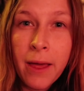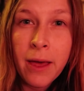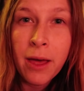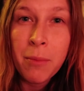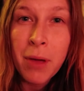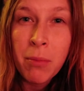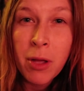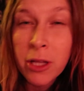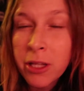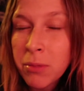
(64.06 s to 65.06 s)

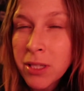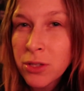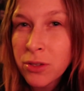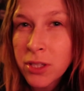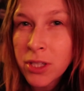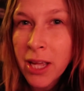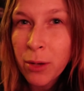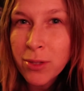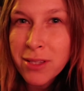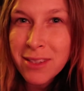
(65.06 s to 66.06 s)
Maybe a little bit during the day,
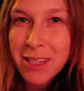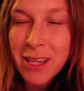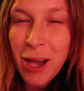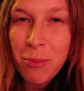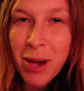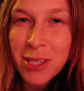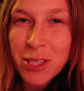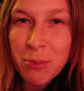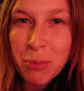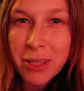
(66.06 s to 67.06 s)
we'll see how
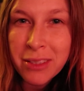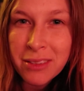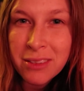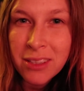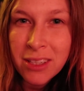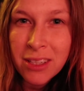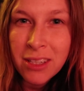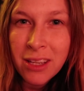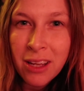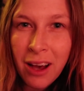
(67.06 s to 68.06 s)
much, but
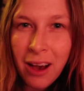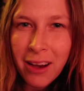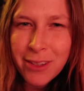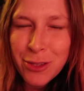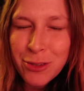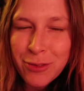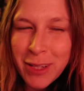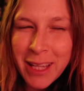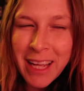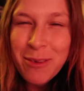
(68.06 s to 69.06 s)
I just
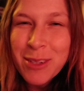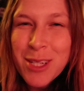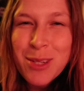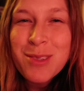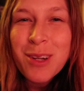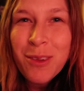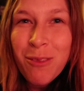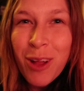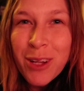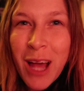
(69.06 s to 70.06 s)
felt like I wanted to start the
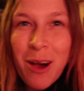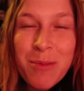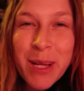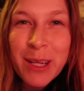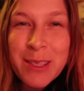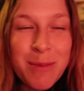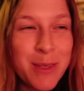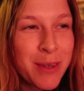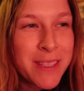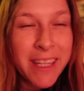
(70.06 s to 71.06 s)
vlog now because I'm
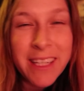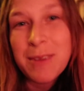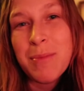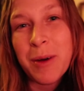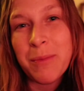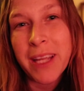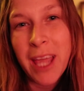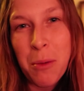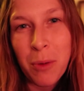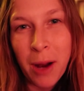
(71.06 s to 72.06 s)
so excited about my
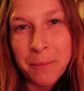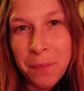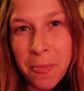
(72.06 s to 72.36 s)
camera.